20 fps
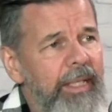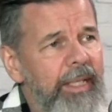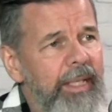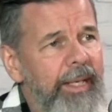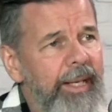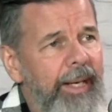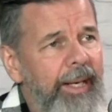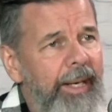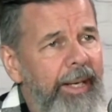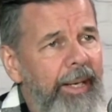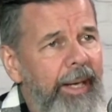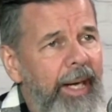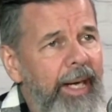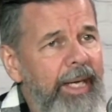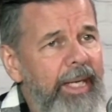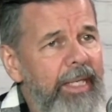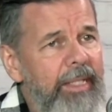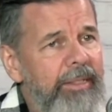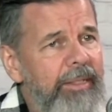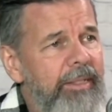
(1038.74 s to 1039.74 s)
I
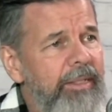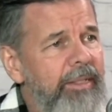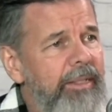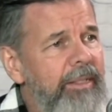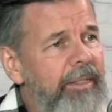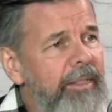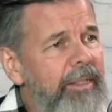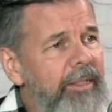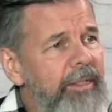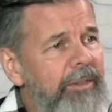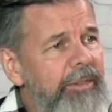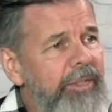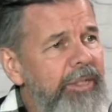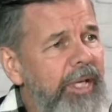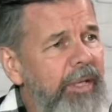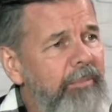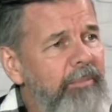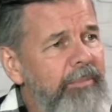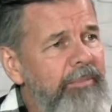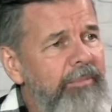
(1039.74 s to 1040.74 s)
had, you know,
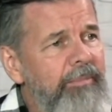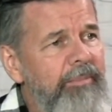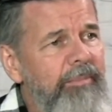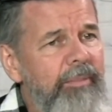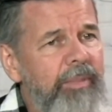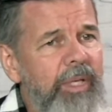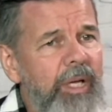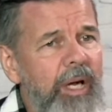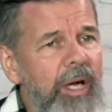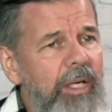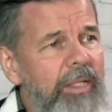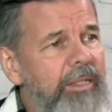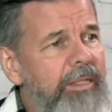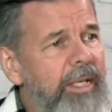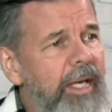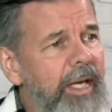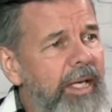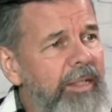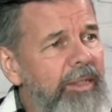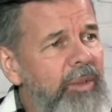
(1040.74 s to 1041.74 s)
some
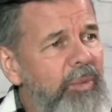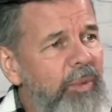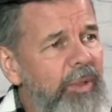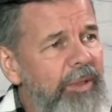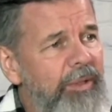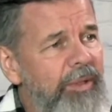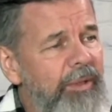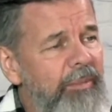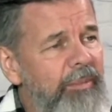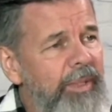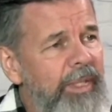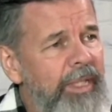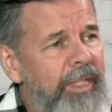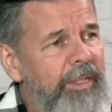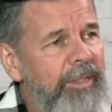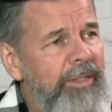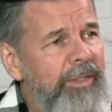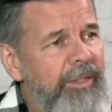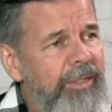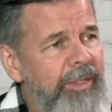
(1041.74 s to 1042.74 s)
contact with him in
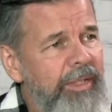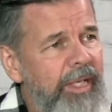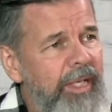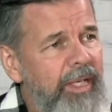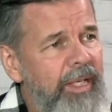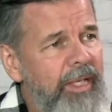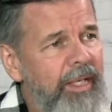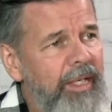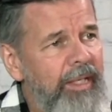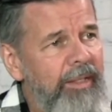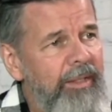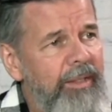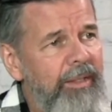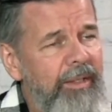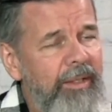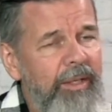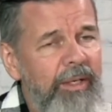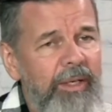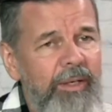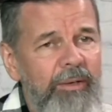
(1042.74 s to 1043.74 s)
his
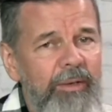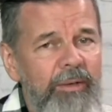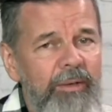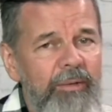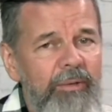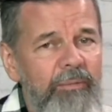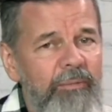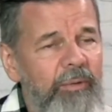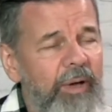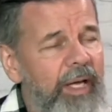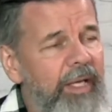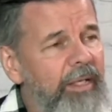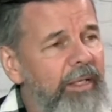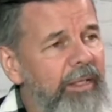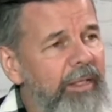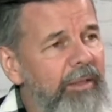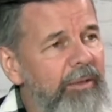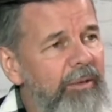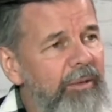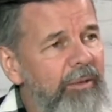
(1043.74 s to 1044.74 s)

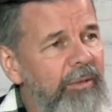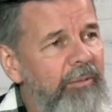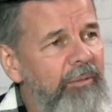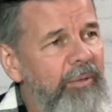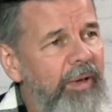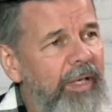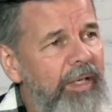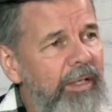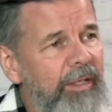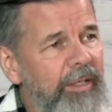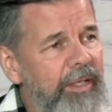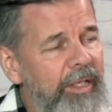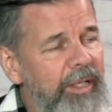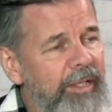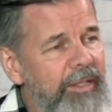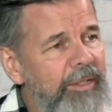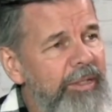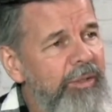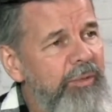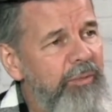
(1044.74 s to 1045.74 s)
final years
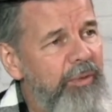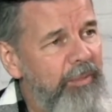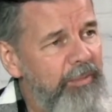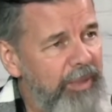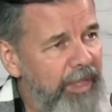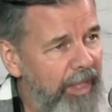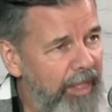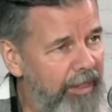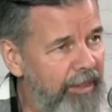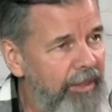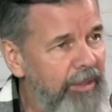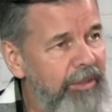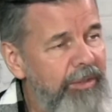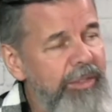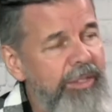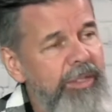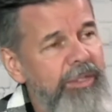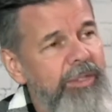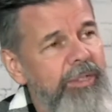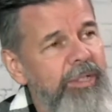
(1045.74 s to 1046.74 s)
from
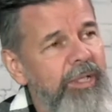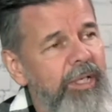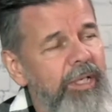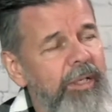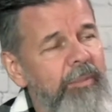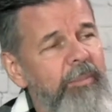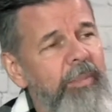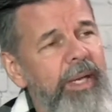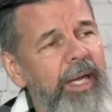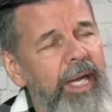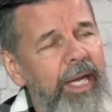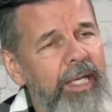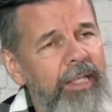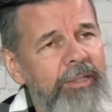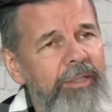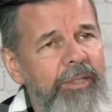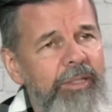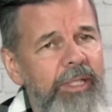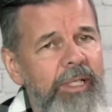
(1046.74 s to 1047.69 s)
diagnosis till he passed.